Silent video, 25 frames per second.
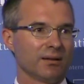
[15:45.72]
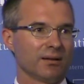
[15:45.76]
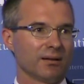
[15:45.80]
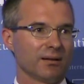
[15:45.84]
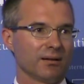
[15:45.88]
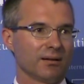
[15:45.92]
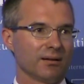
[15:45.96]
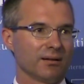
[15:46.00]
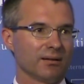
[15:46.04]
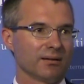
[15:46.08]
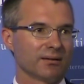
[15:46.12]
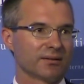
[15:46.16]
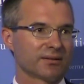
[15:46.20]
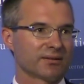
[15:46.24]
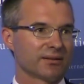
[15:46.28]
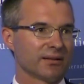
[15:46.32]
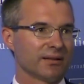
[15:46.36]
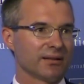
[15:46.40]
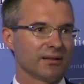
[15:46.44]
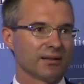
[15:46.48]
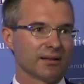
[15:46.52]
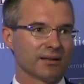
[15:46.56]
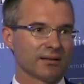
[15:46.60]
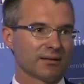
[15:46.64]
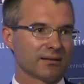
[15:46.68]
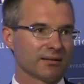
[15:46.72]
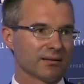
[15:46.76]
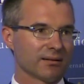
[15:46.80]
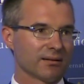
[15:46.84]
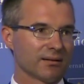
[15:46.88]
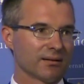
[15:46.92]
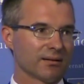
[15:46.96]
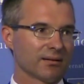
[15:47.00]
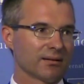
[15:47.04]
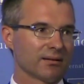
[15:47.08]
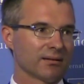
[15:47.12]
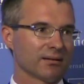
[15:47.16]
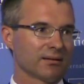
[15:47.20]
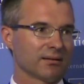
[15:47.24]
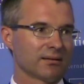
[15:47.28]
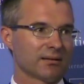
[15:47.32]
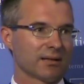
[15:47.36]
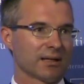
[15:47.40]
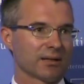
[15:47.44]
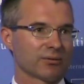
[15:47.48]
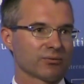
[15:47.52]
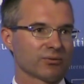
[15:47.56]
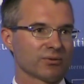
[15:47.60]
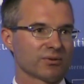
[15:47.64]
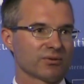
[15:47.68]
uh, say that uh,
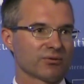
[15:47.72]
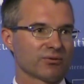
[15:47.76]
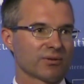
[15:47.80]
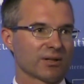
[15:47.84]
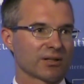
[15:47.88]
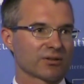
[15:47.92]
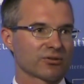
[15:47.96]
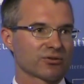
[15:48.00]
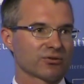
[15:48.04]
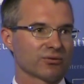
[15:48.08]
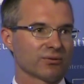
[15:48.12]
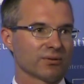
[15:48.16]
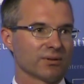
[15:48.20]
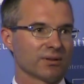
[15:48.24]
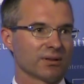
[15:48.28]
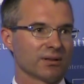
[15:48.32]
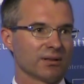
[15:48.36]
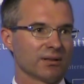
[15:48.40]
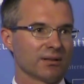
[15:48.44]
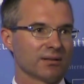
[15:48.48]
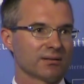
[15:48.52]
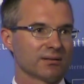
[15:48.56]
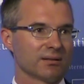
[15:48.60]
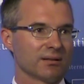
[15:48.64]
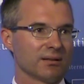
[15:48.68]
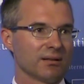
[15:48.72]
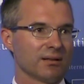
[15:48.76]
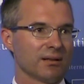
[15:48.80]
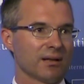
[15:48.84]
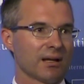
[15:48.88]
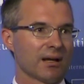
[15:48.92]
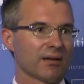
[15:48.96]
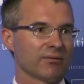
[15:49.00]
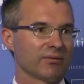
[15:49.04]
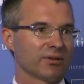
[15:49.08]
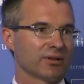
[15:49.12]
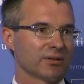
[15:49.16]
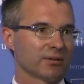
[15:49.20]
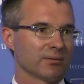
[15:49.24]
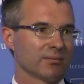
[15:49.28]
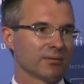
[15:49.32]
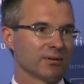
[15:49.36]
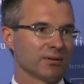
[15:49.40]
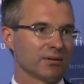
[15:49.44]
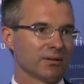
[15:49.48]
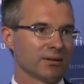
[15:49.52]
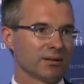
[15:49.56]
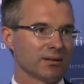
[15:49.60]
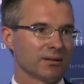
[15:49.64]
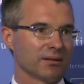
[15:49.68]
debt restructuring is
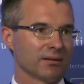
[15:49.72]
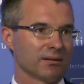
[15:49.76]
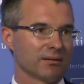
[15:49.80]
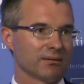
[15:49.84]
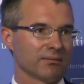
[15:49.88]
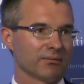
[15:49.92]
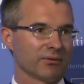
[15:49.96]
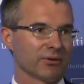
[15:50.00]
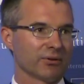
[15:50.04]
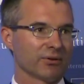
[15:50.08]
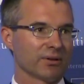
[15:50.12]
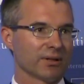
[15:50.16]
inevitable and very